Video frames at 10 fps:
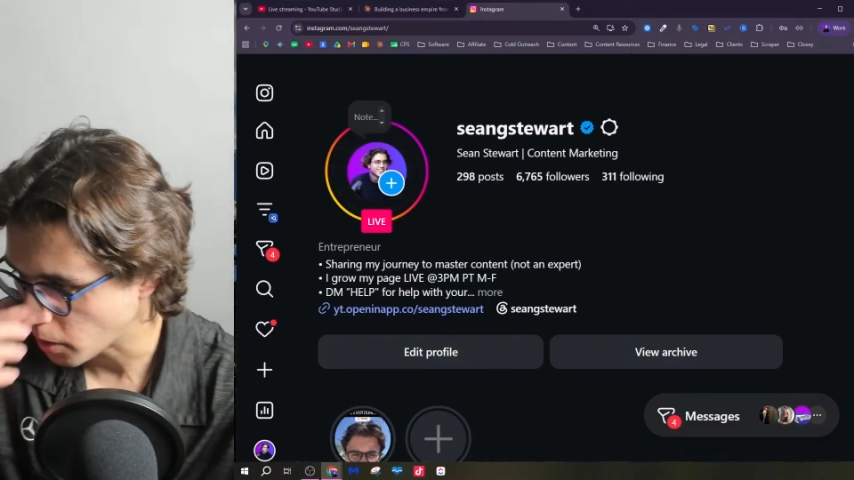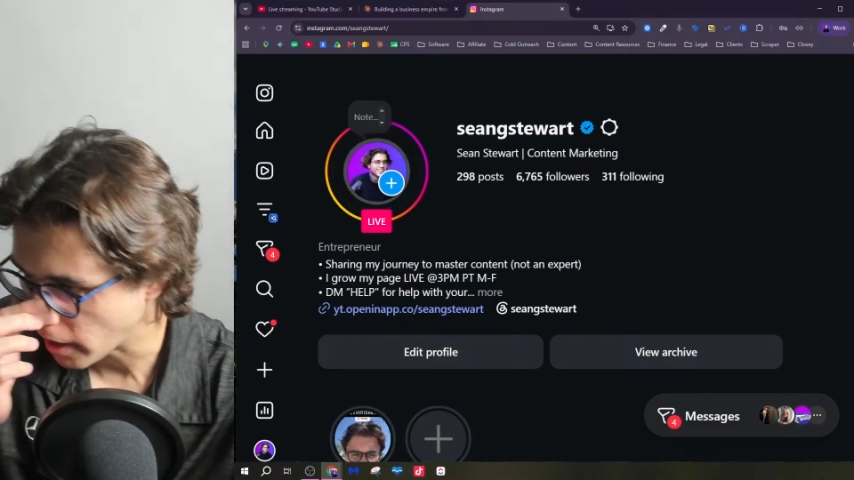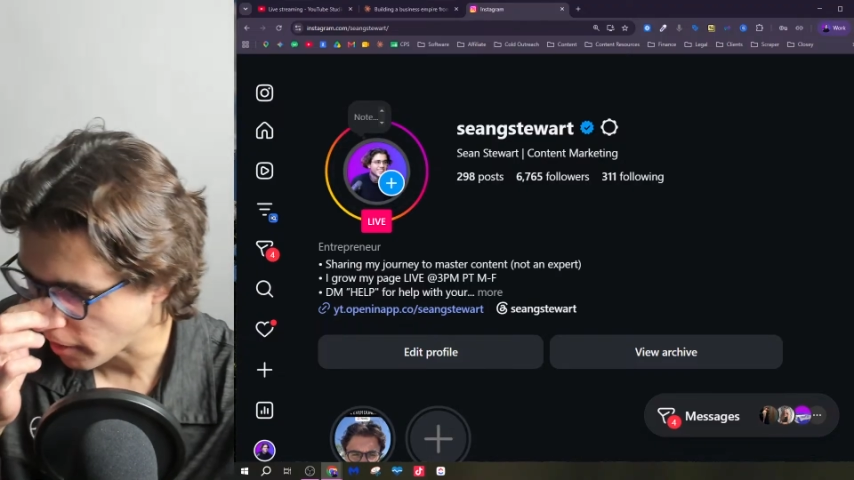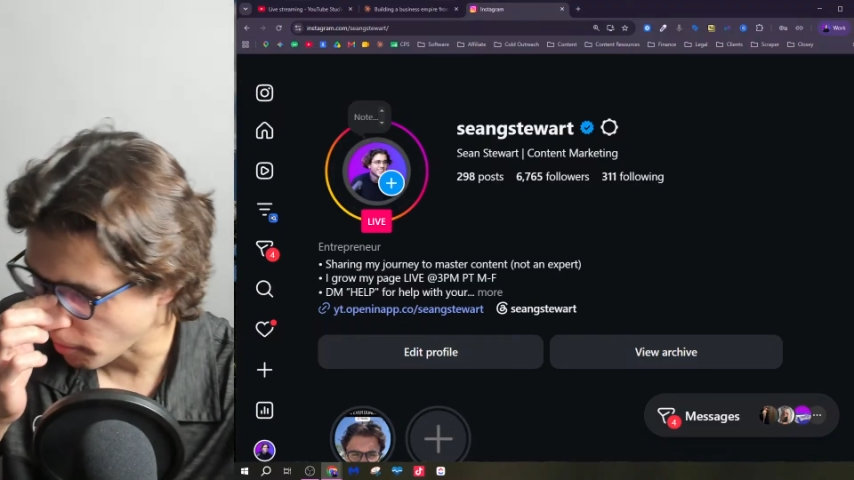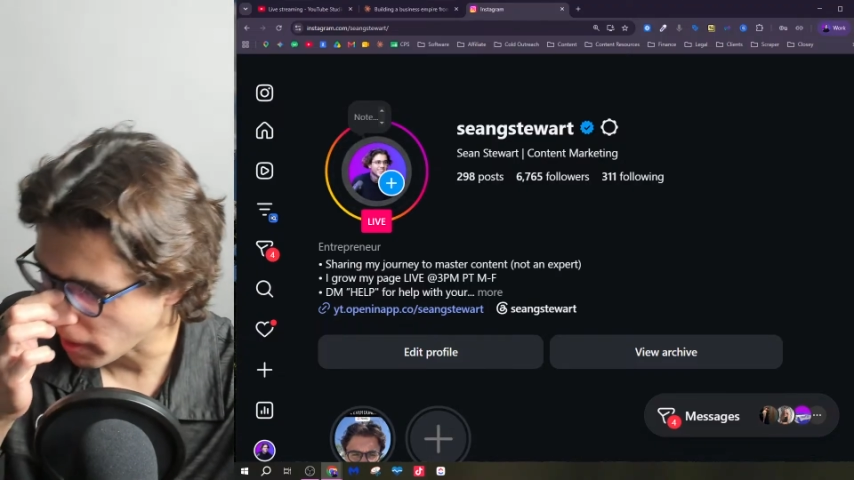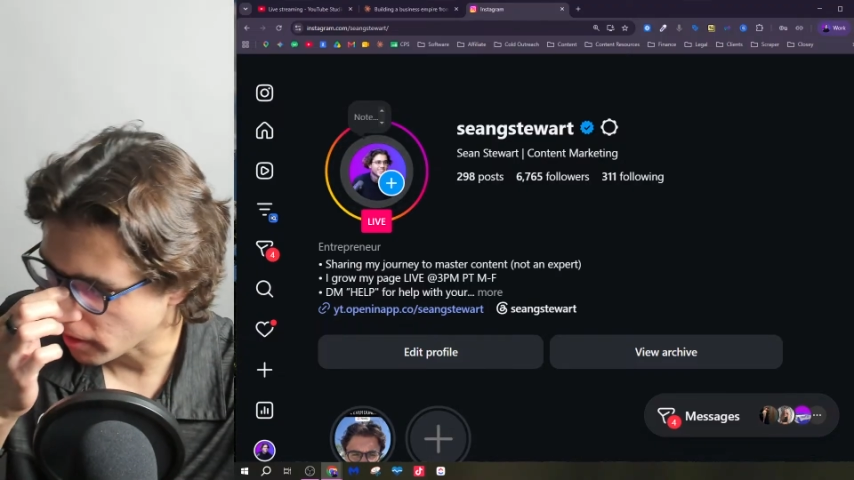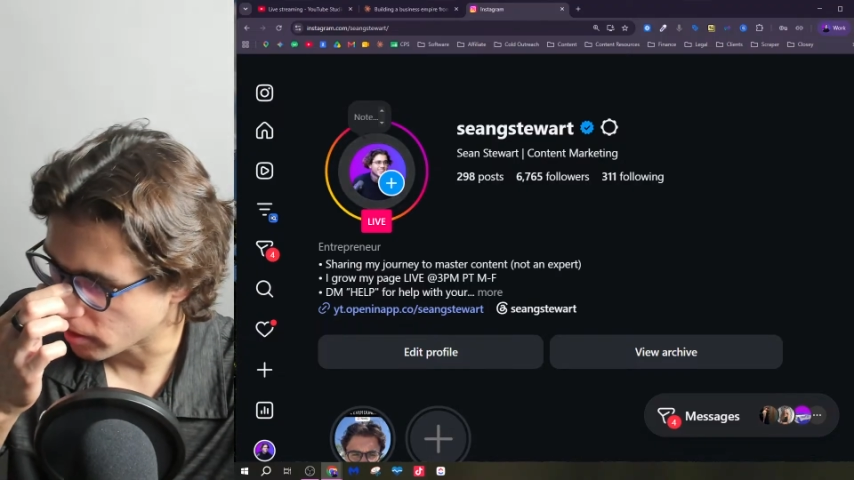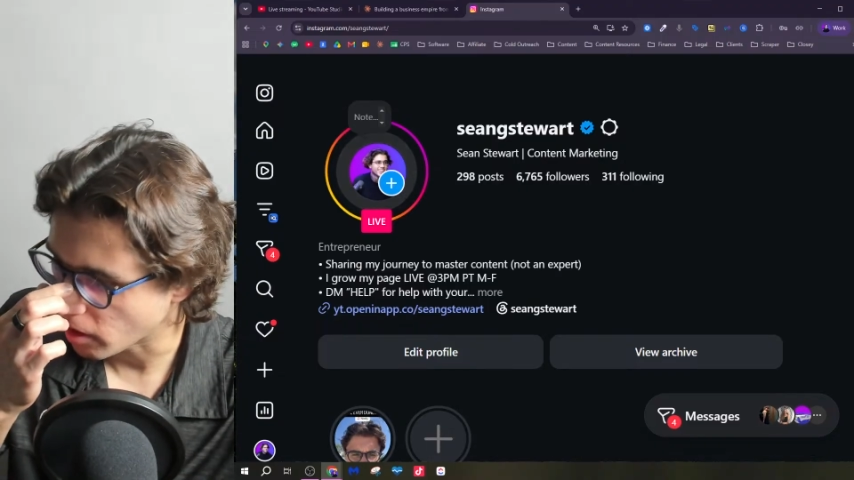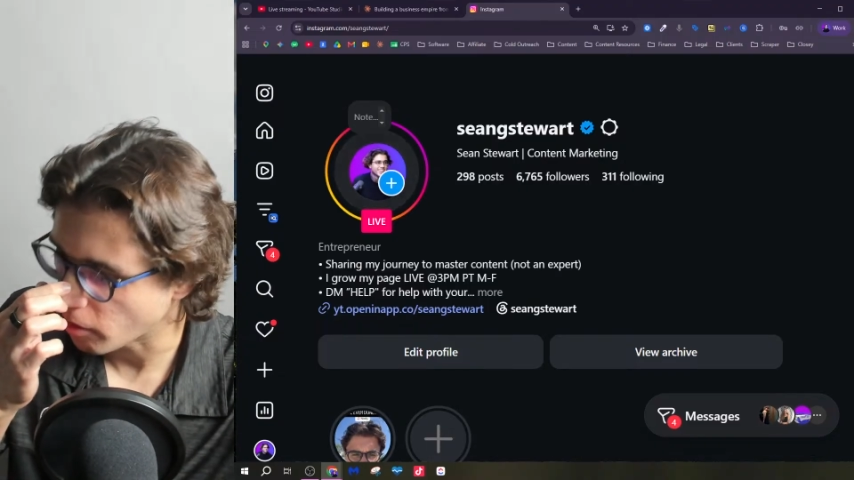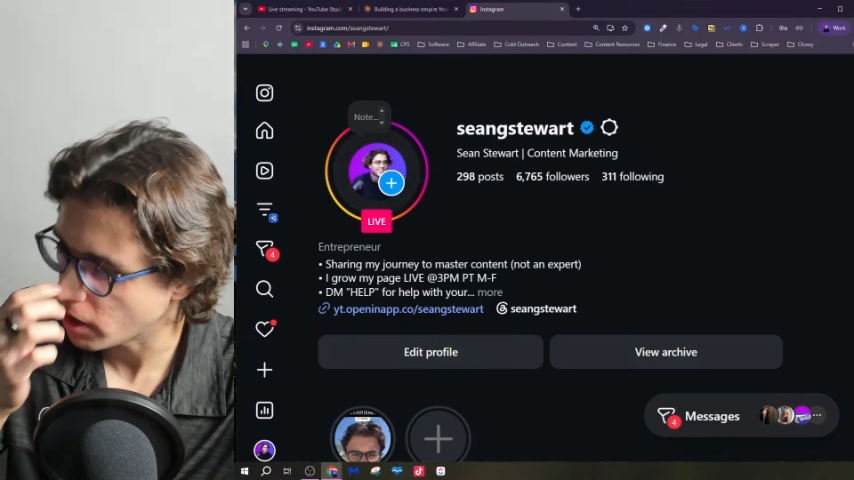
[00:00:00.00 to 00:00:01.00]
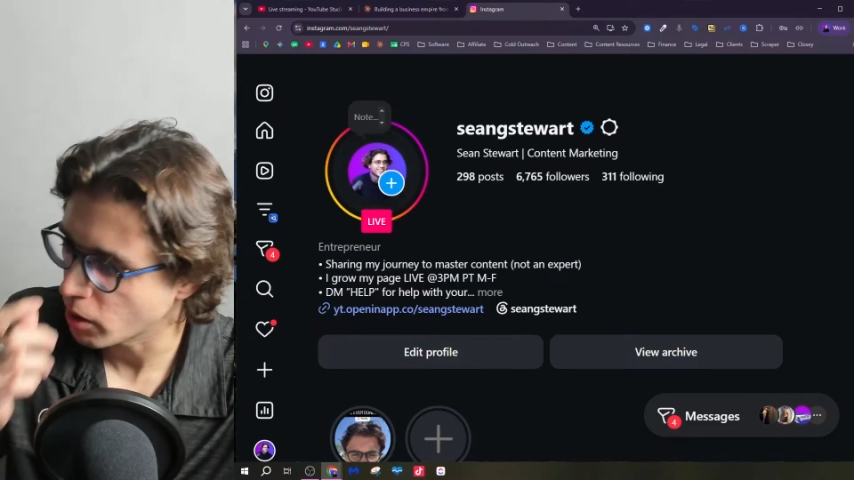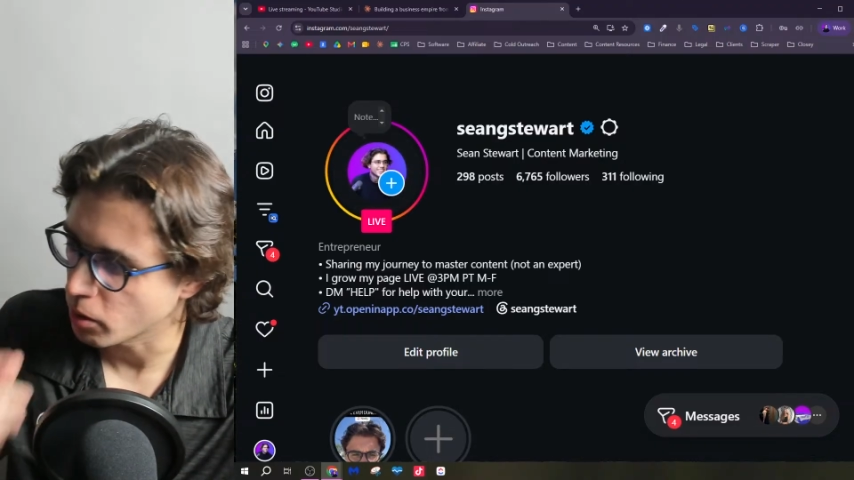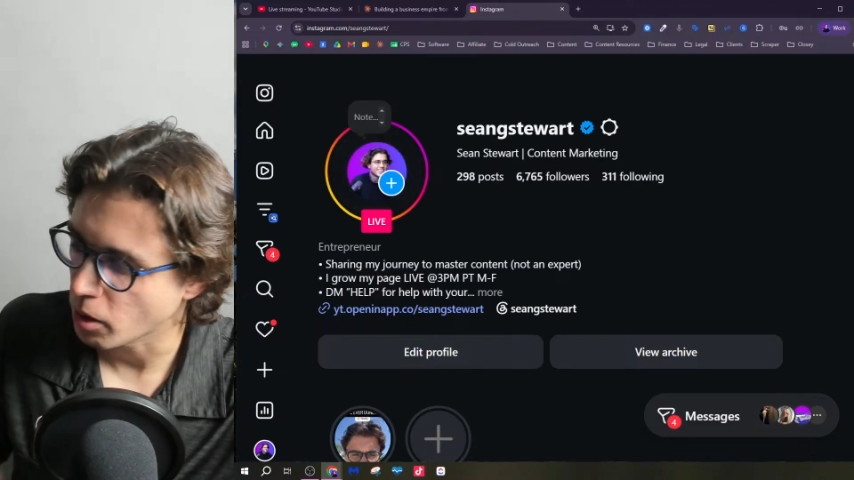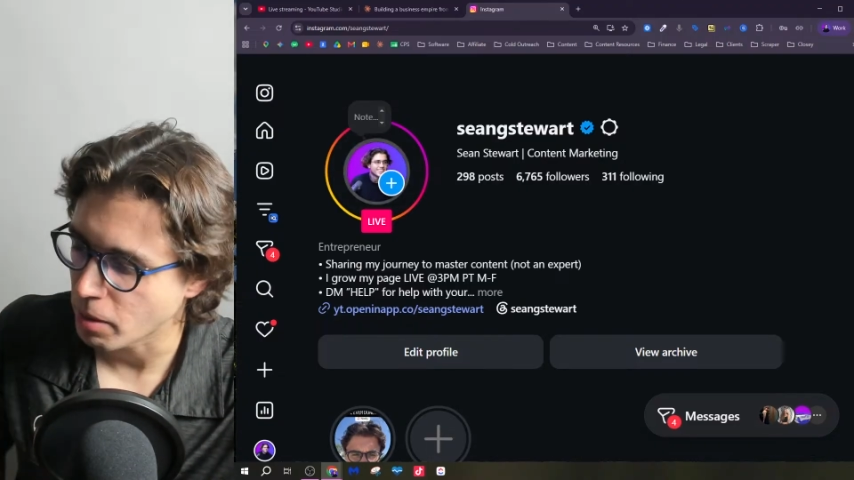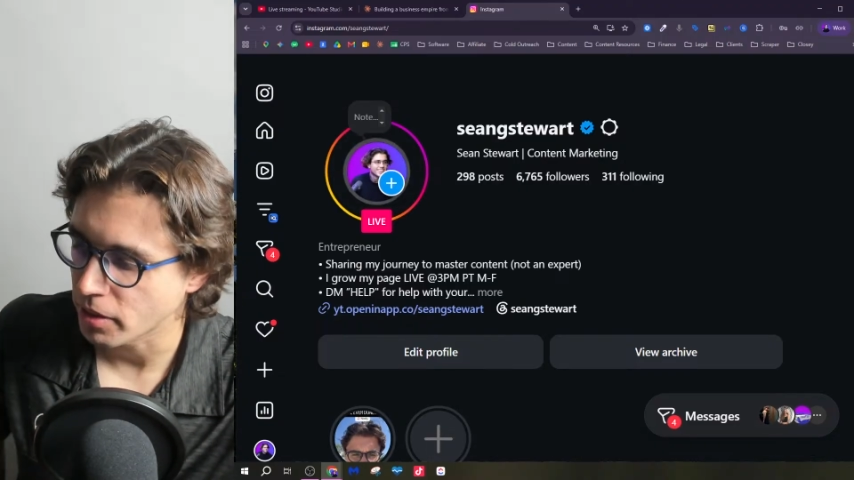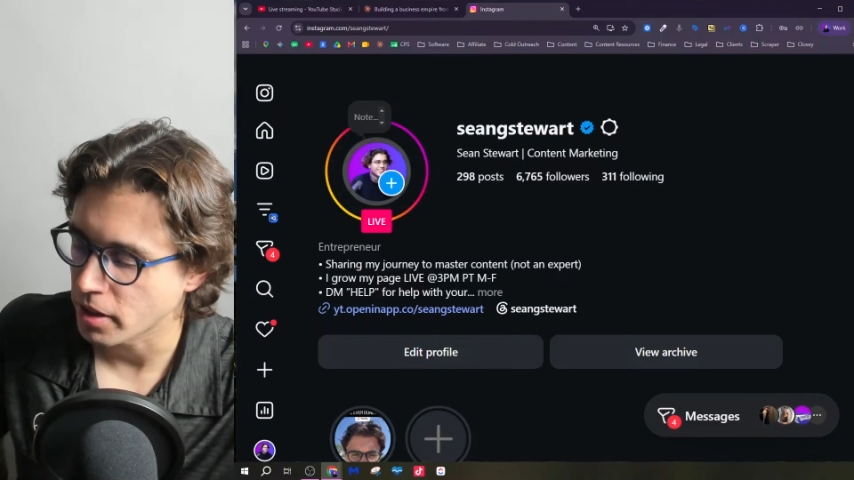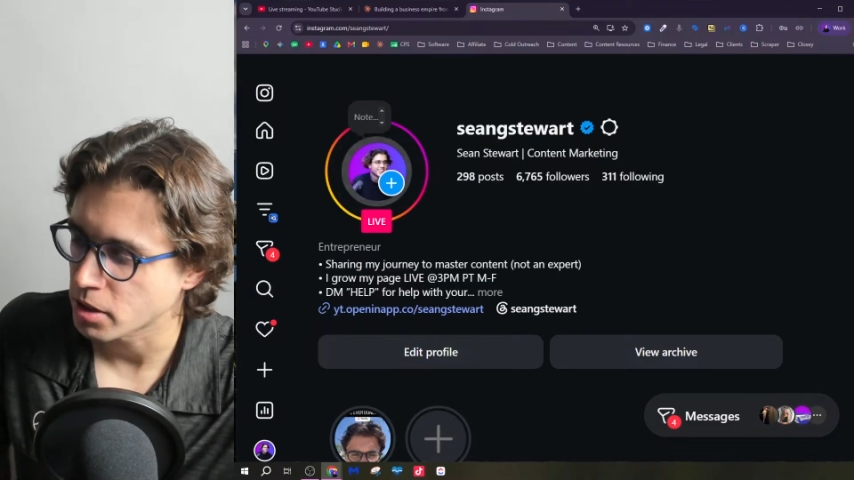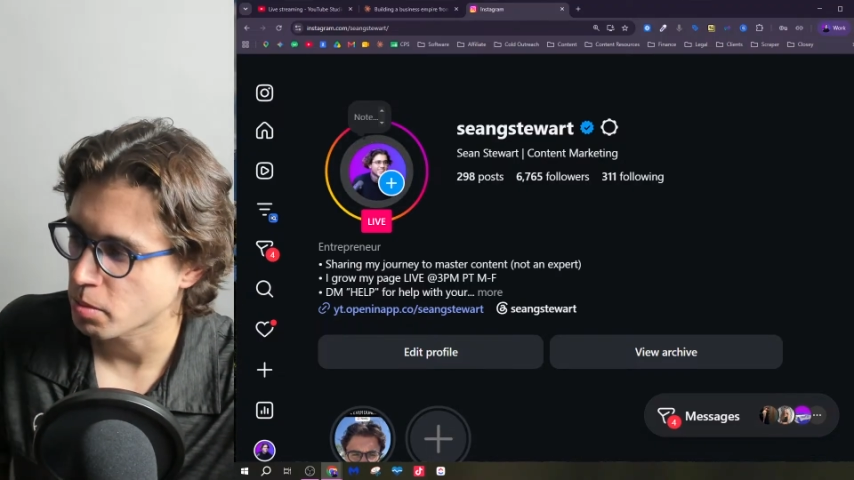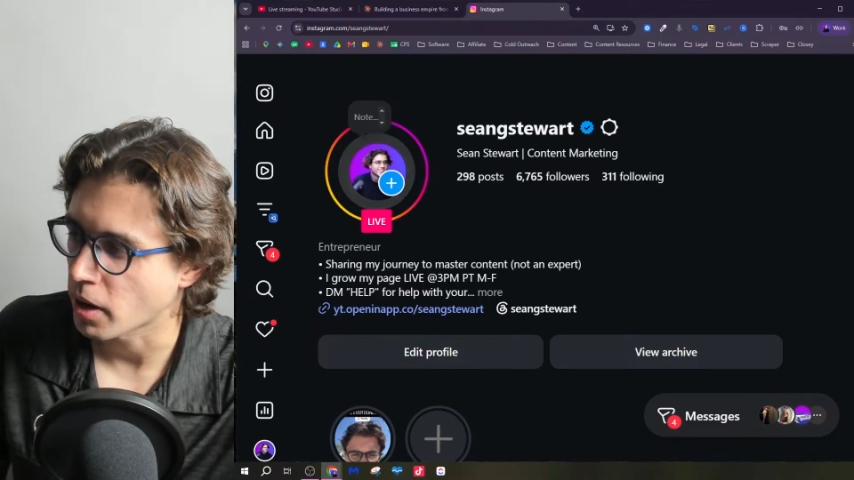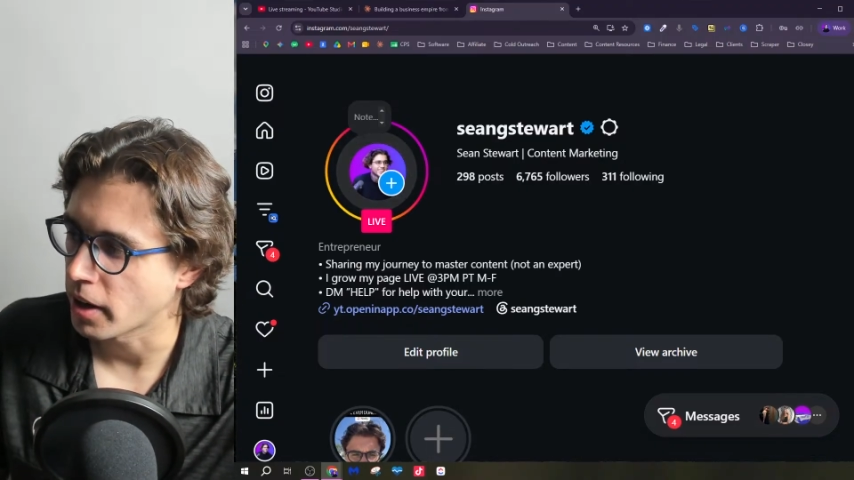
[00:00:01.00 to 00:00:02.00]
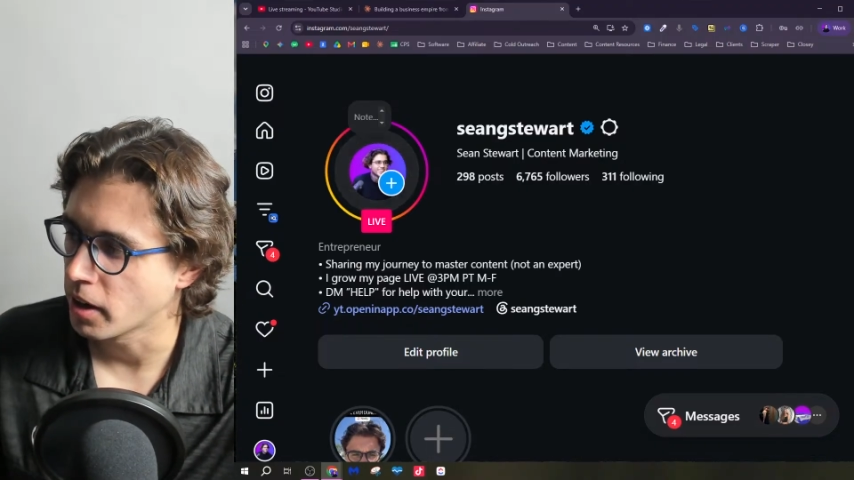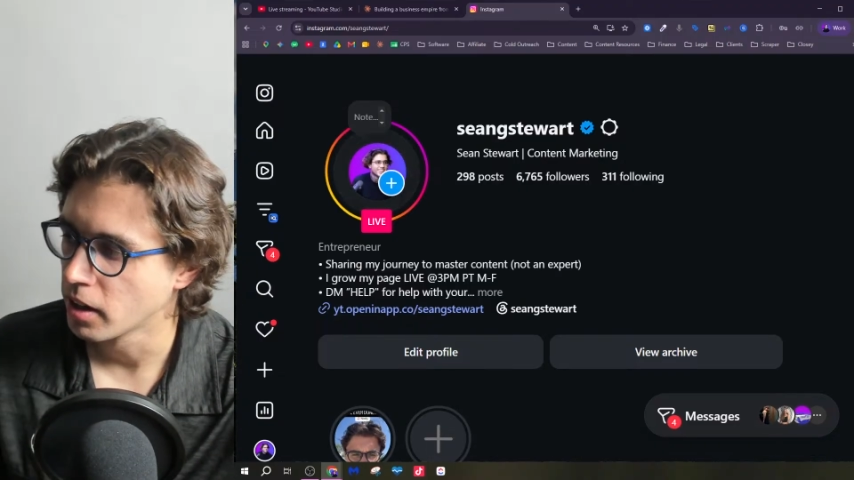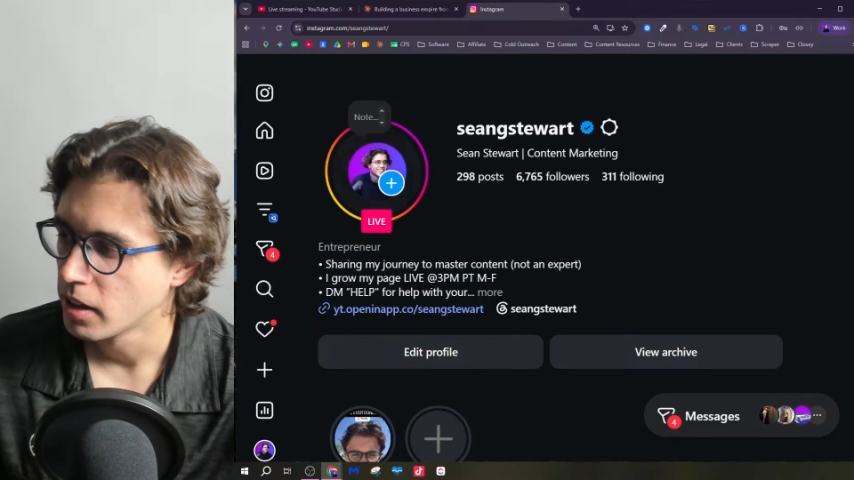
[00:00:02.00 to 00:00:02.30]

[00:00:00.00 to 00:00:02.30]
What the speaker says: I've made a video about this prior.